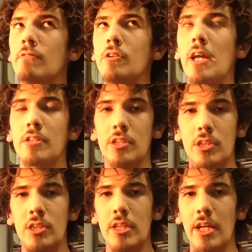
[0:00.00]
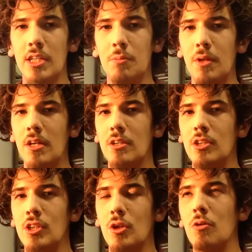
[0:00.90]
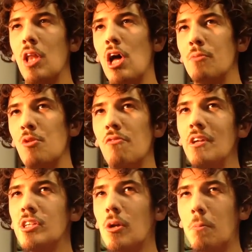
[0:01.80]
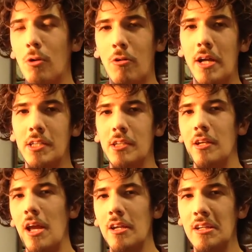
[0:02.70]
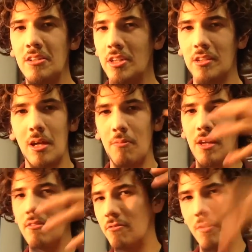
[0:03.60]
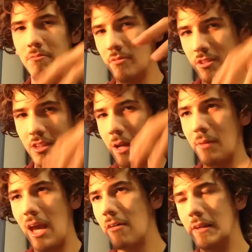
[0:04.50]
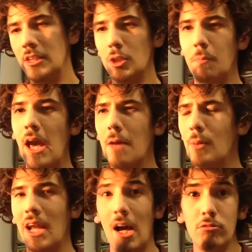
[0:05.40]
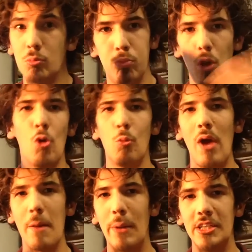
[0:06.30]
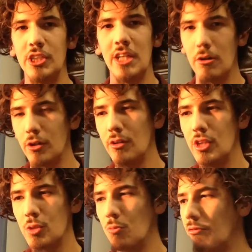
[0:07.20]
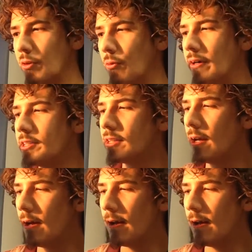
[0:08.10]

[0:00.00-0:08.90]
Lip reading: of 2006, because, you know, a lot of movies are procrastinated till coming out in Japan, but I was blown away by just how good this movie was.